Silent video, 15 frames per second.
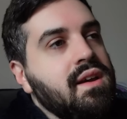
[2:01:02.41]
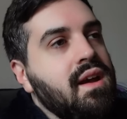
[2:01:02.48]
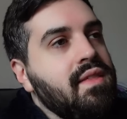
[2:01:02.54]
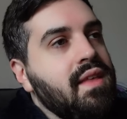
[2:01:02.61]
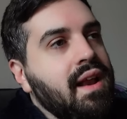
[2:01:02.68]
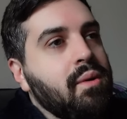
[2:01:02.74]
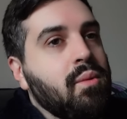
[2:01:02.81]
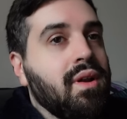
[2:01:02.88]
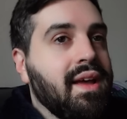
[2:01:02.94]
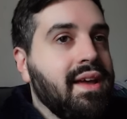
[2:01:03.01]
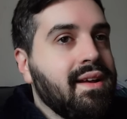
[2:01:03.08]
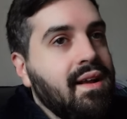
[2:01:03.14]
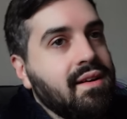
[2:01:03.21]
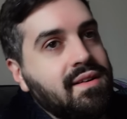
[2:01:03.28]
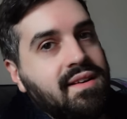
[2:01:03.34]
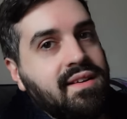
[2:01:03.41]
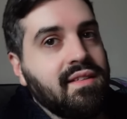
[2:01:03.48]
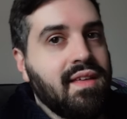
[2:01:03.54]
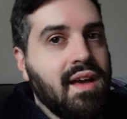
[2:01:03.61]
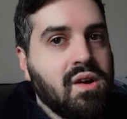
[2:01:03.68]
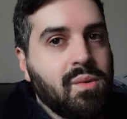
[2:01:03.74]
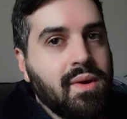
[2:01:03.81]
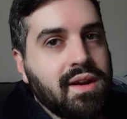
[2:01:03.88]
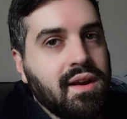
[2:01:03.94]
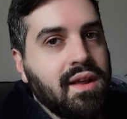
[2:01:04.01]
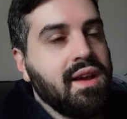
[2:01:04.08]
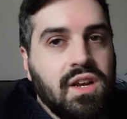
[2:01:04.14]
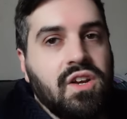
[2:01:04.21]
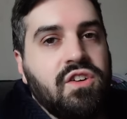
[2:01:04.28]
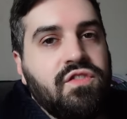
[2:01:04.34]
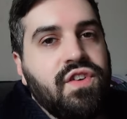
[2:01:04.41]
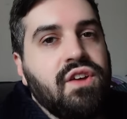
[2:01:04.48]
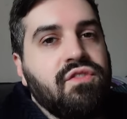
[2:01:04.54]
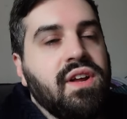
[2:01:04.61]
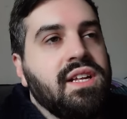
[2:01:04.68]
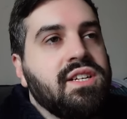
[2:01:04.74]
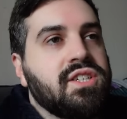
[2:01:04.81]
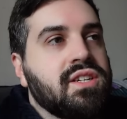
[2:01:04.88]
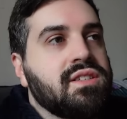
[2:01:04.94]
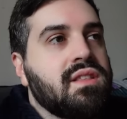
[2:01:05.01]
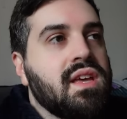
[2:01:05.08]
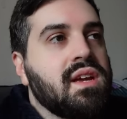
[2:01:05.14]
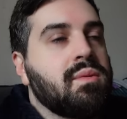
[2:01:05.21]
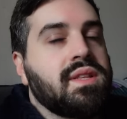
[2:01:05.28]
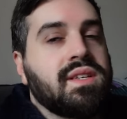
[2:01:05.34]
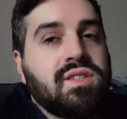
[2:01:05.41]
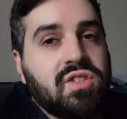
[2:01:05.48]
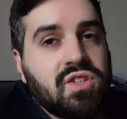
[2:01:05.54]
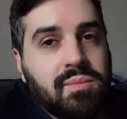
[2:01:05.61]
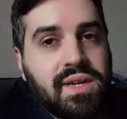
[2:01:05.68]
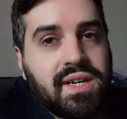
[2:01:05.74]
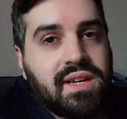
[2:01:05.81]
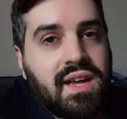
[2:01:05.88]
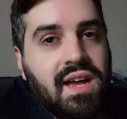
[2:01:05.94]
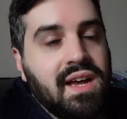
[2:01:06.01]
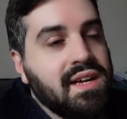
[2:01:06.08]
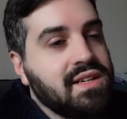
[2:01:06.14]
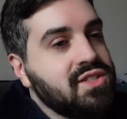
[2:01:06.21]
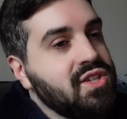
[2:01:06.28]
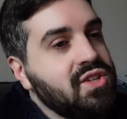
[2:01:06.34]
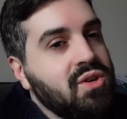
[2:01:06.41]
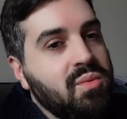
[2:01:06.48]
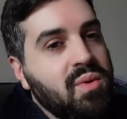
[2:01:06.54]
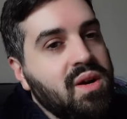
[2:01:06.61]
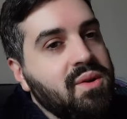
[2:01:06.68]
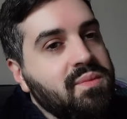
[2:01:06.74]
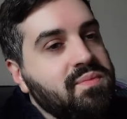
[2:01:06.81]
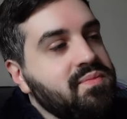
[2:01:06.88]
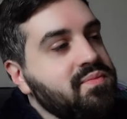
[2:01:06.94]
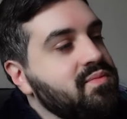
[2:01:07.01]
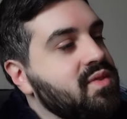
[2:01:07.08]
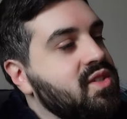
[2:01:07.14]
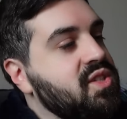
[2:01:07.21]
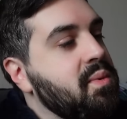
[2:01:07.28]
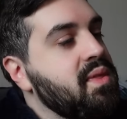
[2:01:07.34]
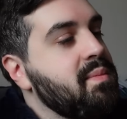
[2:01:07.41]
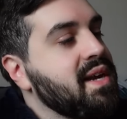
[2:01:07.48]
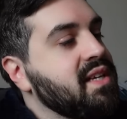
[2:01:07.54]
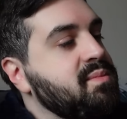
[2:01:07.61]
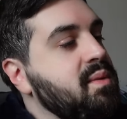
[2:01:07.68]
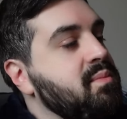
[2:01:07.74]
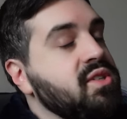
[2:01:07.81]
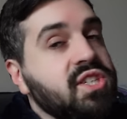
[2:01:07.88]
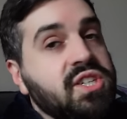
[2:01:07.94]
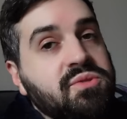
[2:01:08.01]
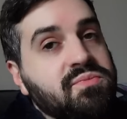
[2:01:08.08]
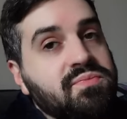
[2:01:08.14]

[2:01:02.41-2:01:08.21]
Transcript: And they're like, well, he calculated that quickly. Luffy really does think with his stomach. And you know what? Some of the best people do.